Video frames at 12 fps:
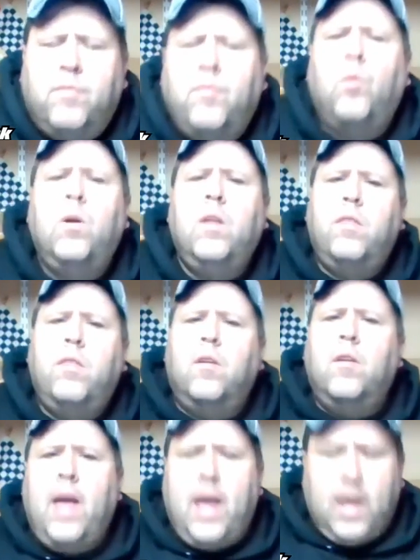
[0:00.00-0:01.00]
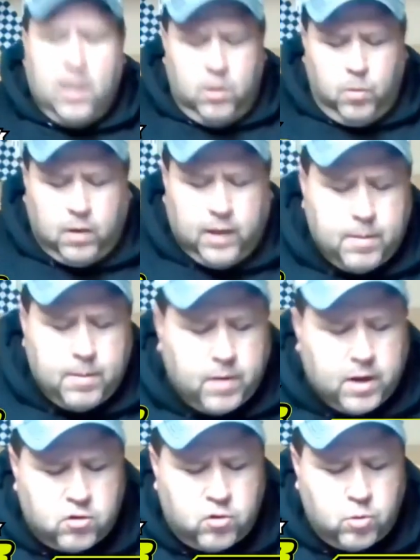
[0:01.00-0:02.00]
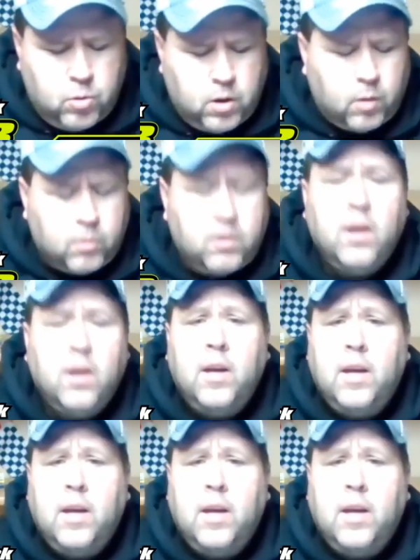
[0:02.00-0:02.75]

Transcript: 43rd annual Labor Day Shootout,